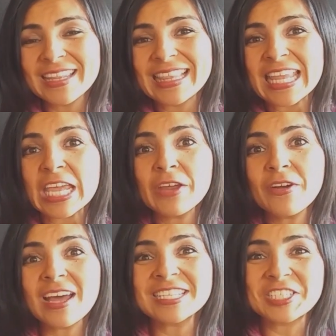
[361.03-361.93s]

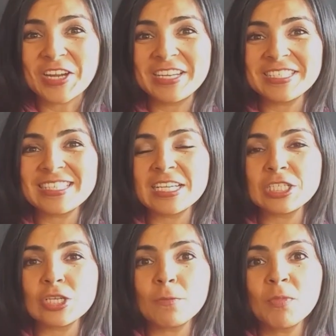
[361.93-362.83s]
near a train
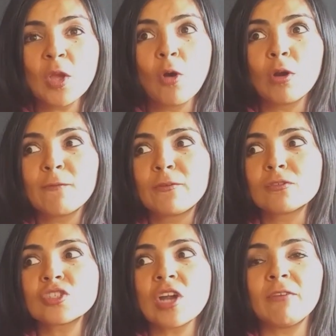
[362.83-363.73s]
station or if
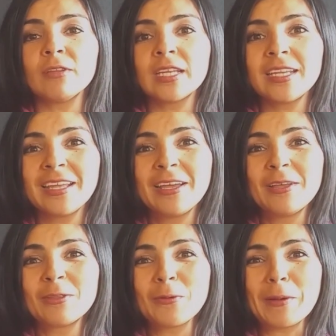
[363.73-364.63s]
you're traveling
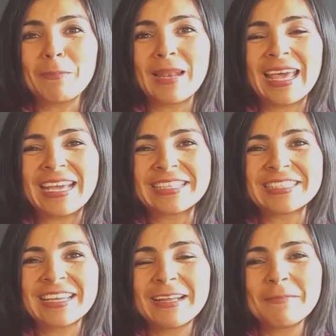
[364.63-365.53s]
to a
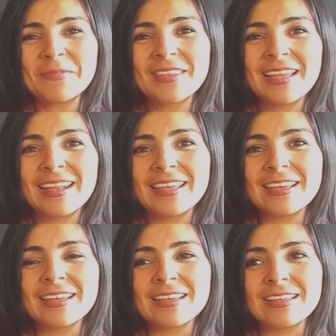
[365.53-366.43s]
place that
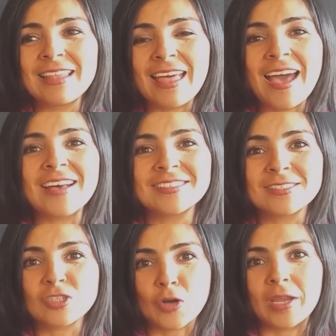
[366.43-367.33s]

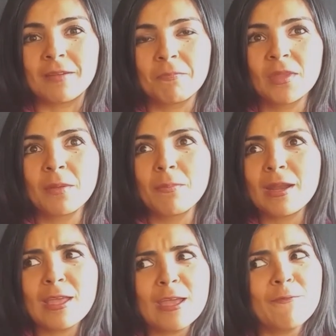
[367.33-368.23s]
has train.
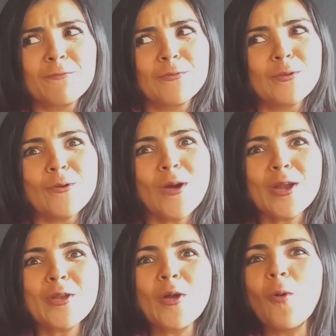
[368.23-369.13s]
But if you
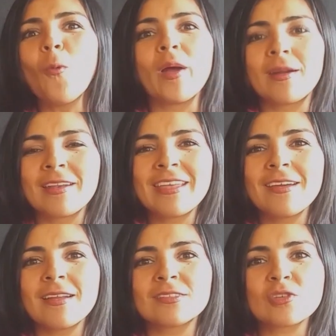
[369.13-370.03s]
are nowhere
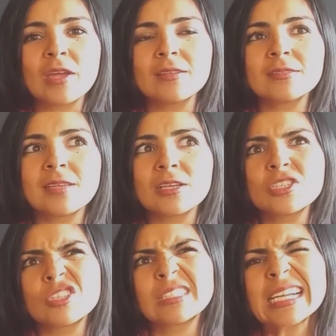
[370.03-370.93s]
near a train
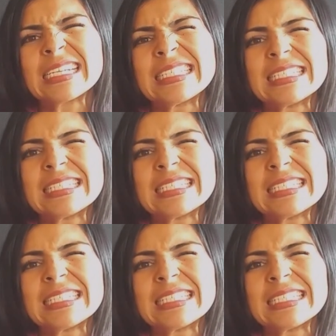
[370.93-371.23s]
station,